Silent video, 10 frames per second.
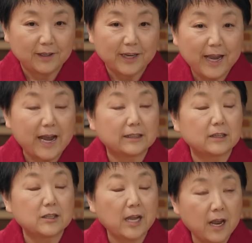He
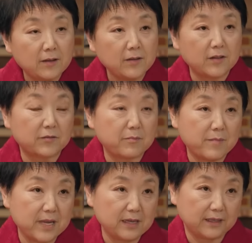had tens of
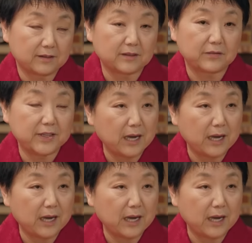millions of